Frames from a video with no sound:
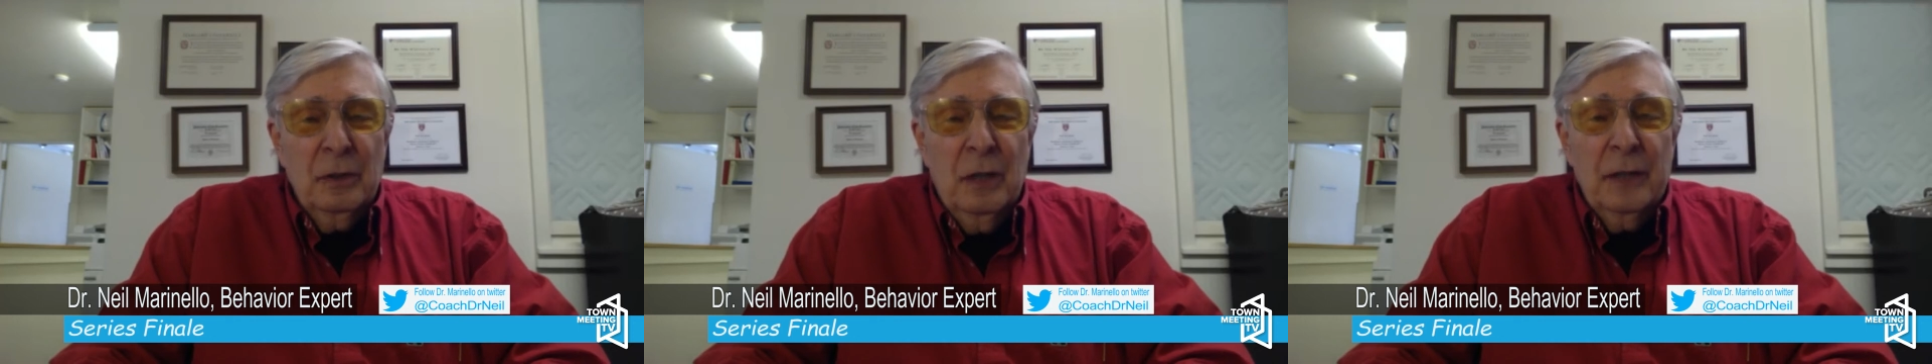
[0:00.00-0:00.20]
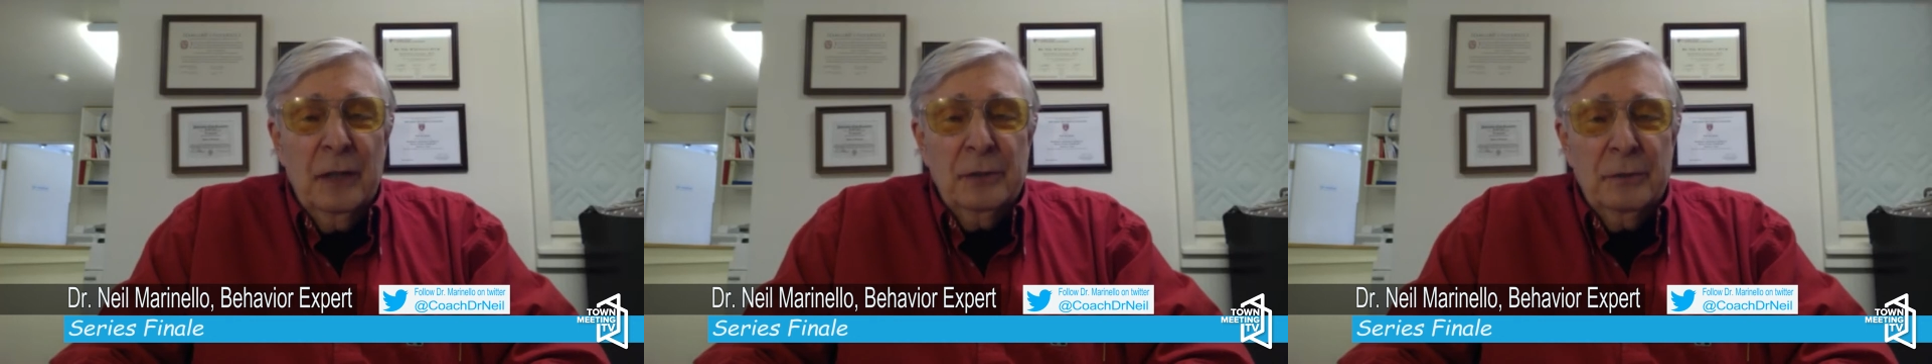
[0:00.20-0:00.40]

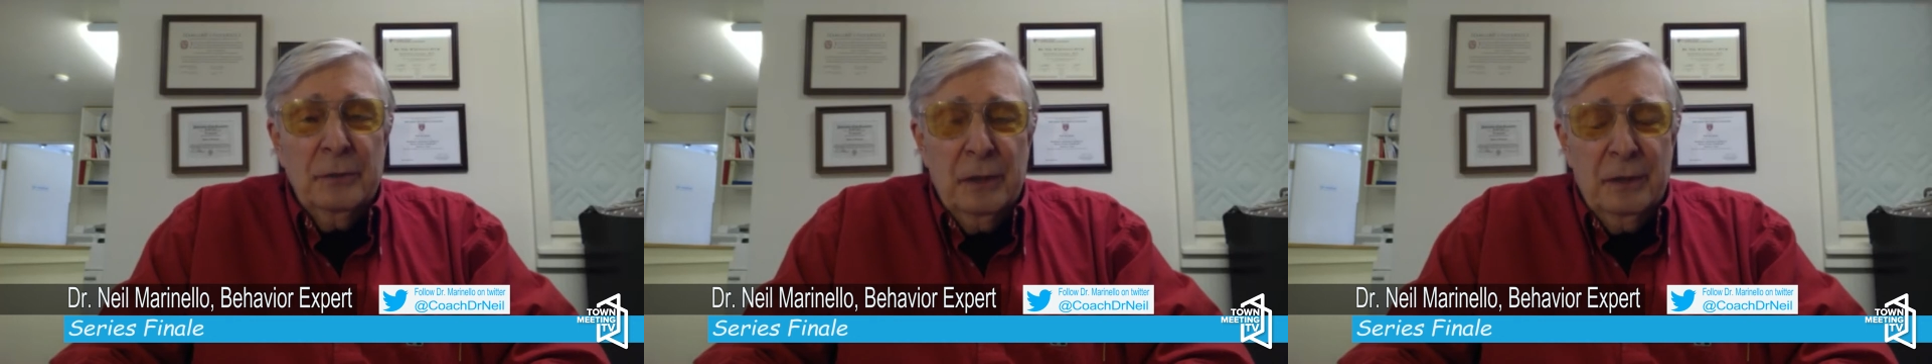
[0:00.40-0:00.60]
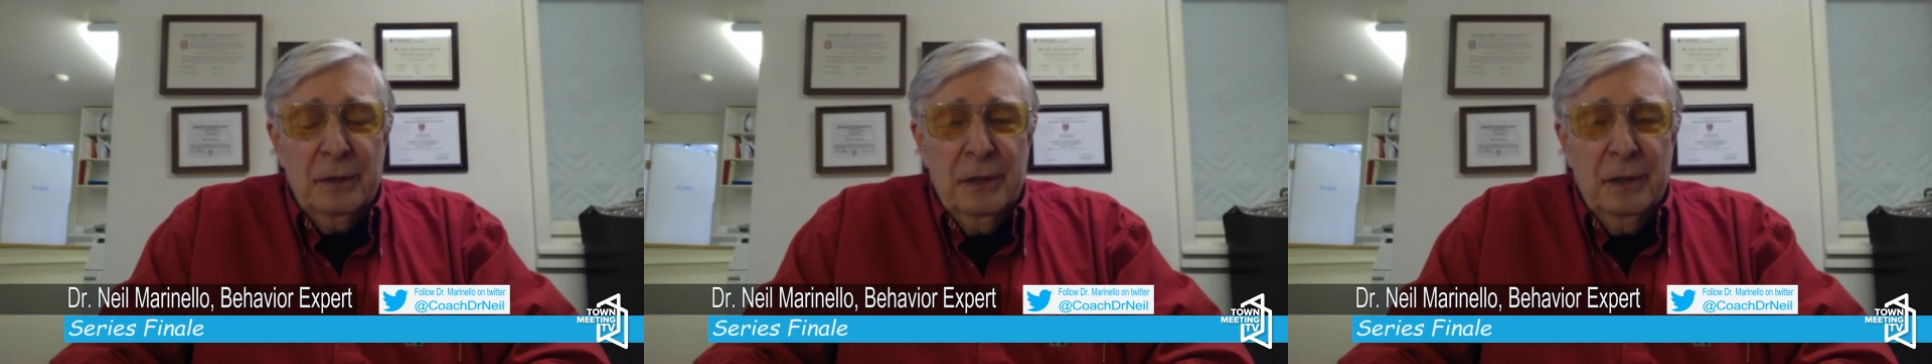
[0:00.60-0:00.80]

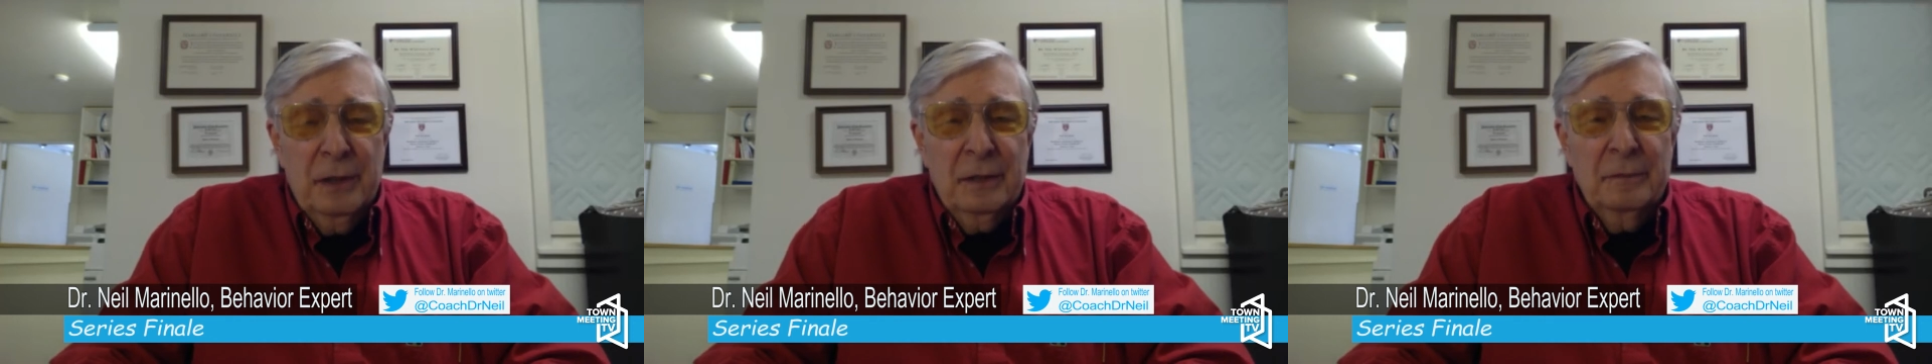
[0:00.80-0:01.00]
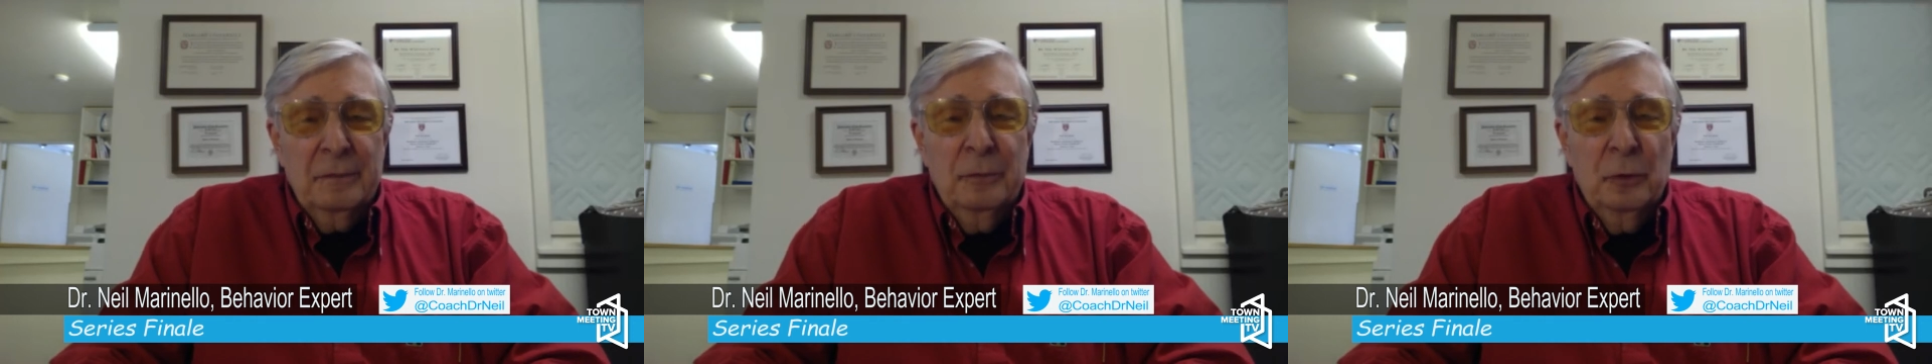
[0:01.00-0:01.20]
construct they
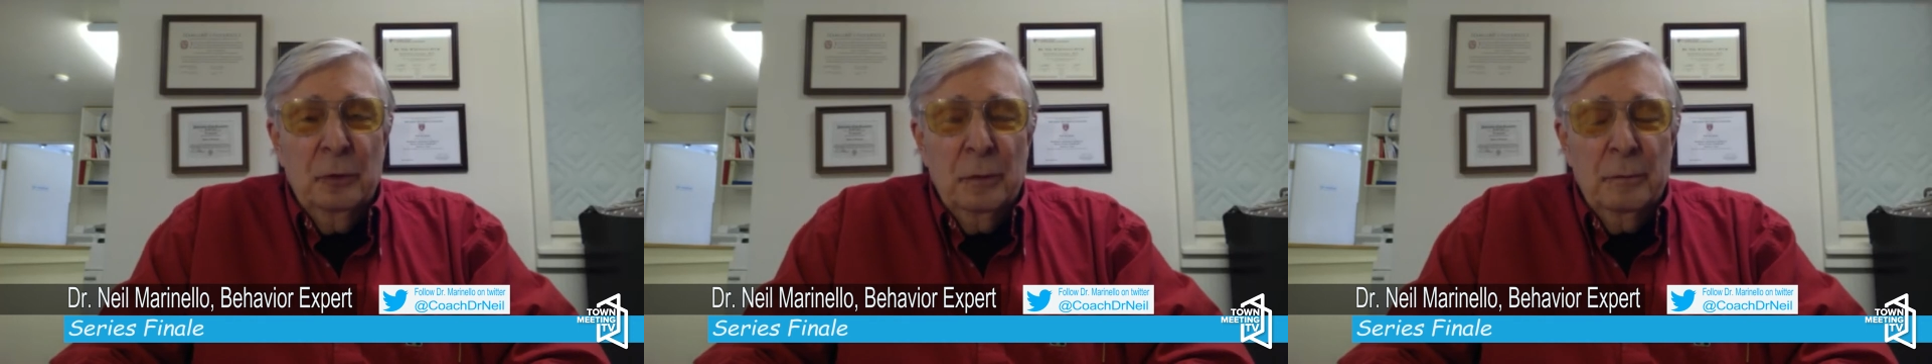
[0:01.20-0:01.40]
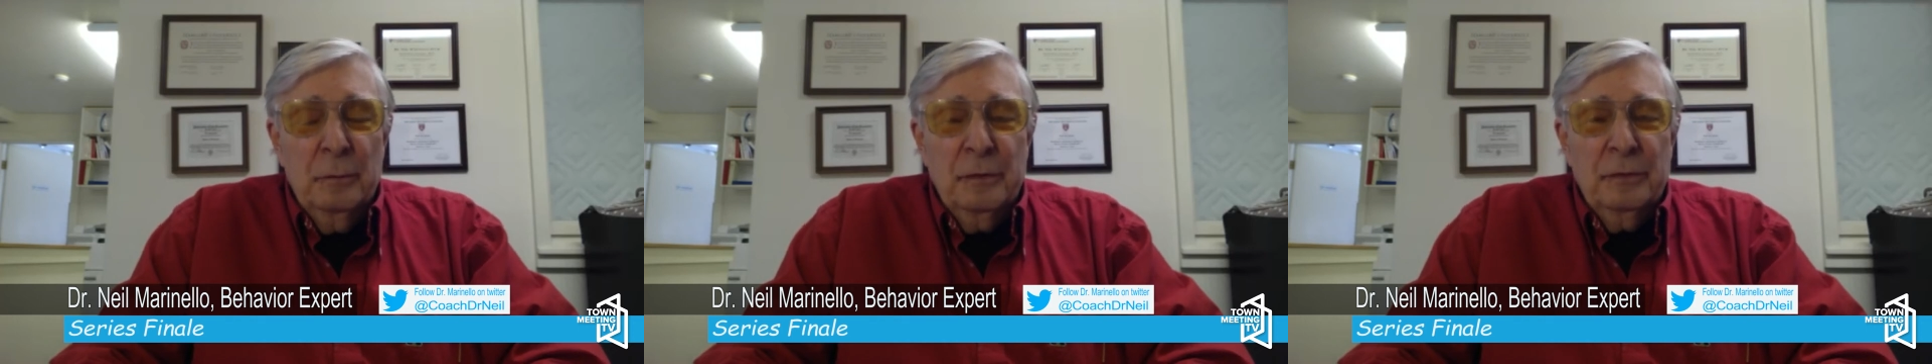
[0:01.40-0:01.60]
had
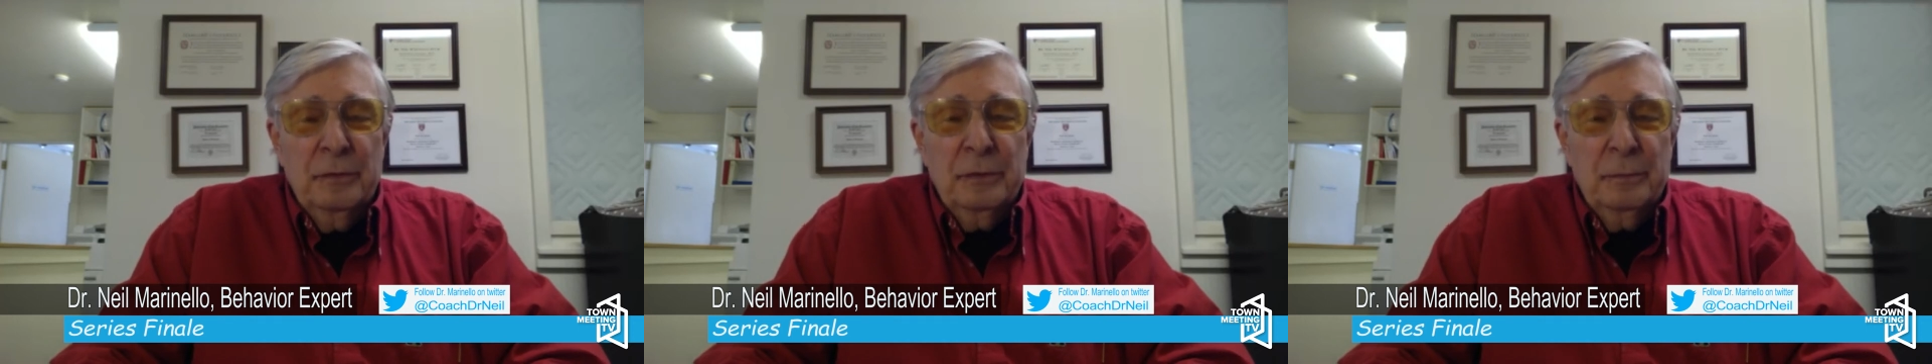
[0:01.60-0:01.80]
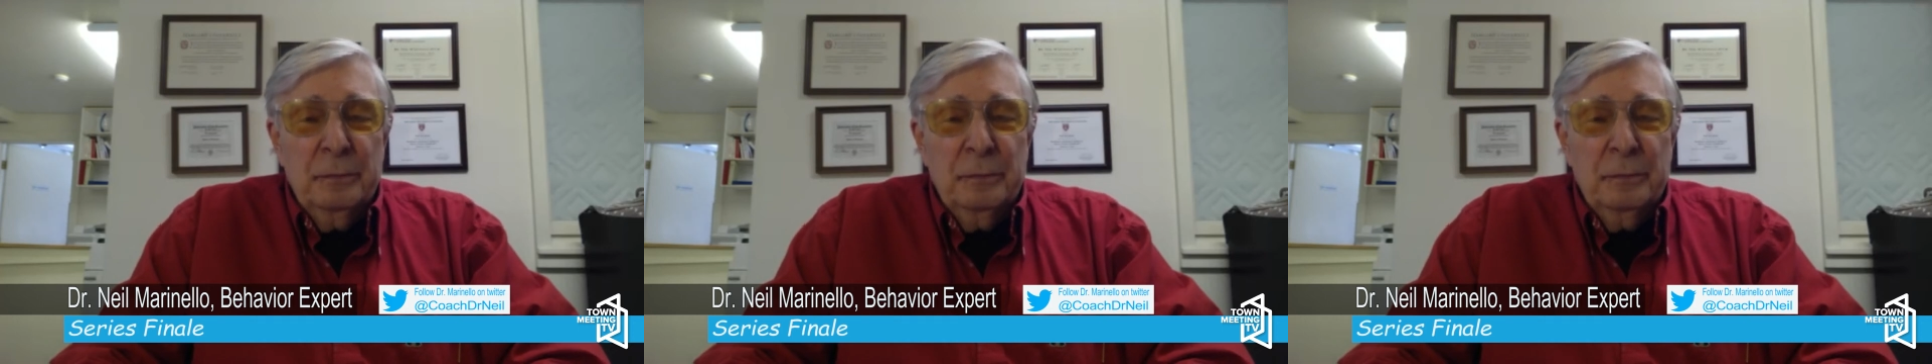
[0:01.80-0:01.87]
formed of